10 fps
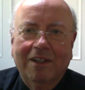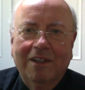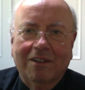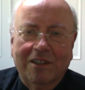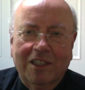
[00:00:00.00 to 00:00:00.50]

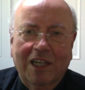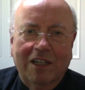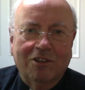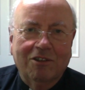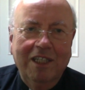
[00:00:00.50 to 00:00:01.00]
on the
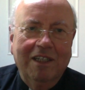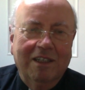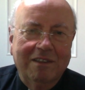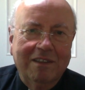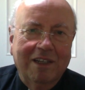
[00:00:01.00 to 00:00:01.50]
sanctuary,
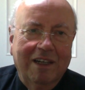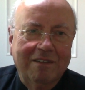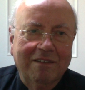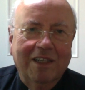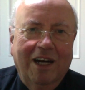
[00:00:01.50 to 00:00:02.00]

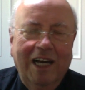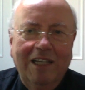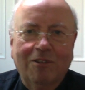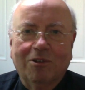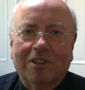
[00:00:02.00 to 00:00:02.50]
and
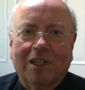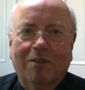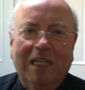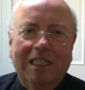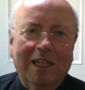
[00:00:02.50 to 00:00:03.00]
I also
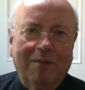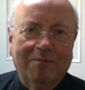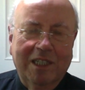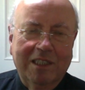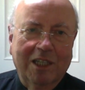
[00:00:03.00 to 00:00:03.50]
messed
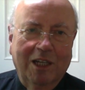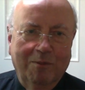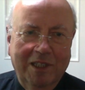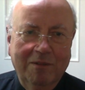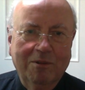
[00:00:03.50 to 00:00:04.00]
up my
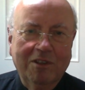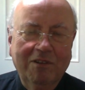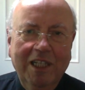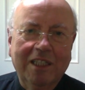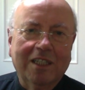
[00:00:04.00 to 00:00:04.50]
sermon. It was
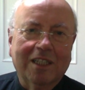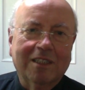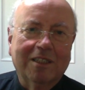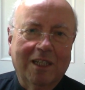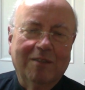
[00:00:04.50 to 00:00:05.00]
really
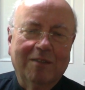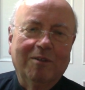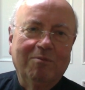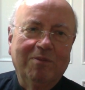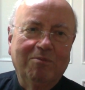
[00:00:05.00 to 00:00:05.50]
just a
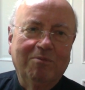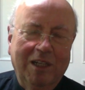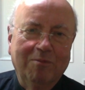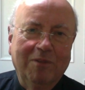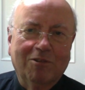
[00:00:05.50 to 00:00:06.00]

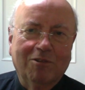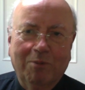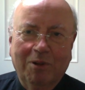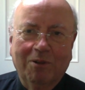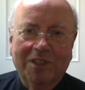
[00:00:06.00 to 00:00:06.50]
pretty
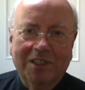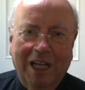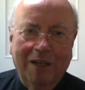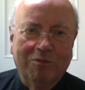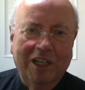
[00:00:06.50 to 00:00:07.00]
miserable
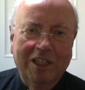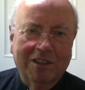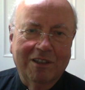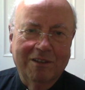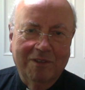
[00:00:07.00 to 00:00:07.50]

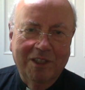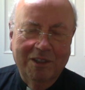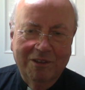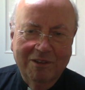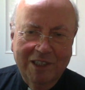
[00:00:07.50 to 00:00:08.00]
celebration of the
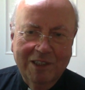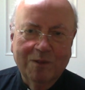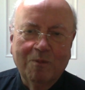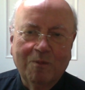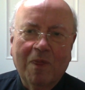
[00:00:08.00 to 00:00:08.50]
Eucharist.
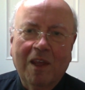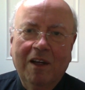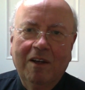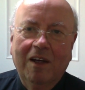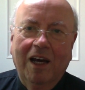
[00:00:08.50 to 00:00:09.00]

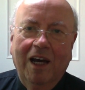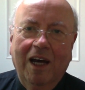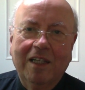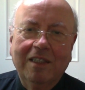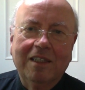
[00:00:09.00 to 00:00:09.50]

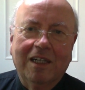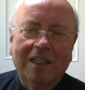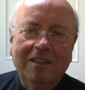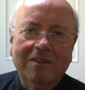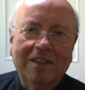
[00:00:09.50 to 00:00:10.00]
And
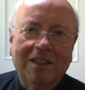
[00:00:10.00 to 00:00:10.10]
I,